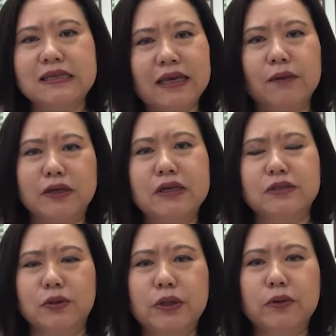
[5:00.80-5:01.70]
year, because
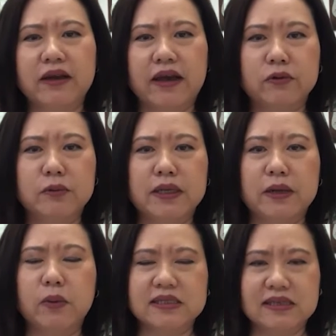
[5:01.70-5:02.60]
you only go to annual meeting
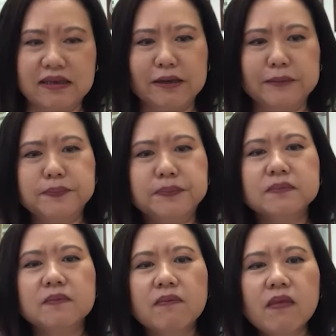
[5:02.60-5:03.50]
once a year.
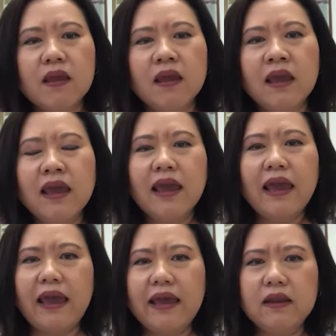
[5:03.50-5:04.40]

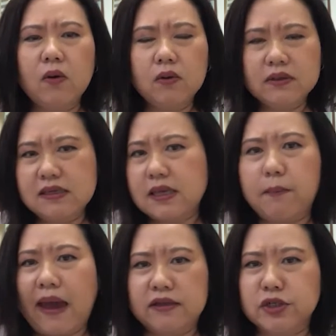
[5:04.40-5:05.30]
And all these are
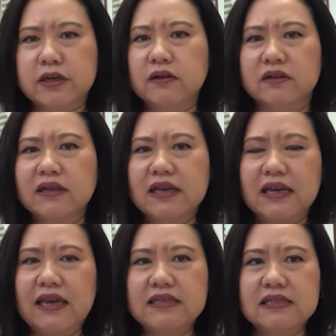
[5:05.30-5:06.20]
magical.
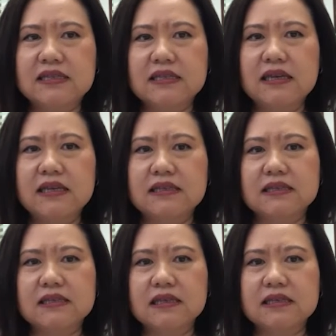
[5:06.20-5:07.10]
It's
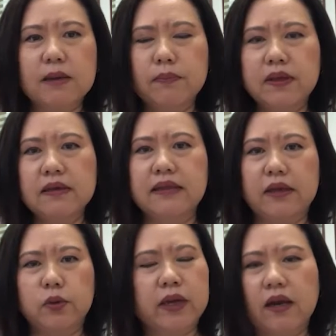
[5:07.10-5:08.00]
something that
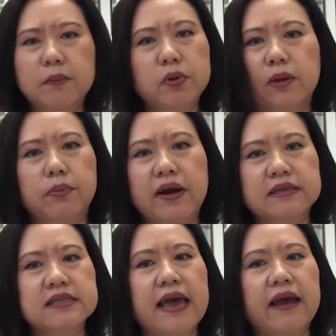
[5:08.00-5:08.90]
you cannot put a price
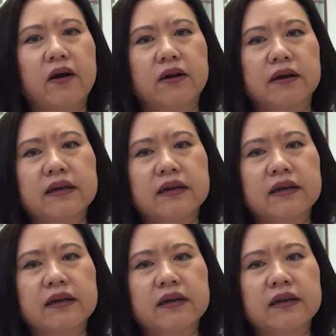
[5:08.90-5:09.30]
tag on.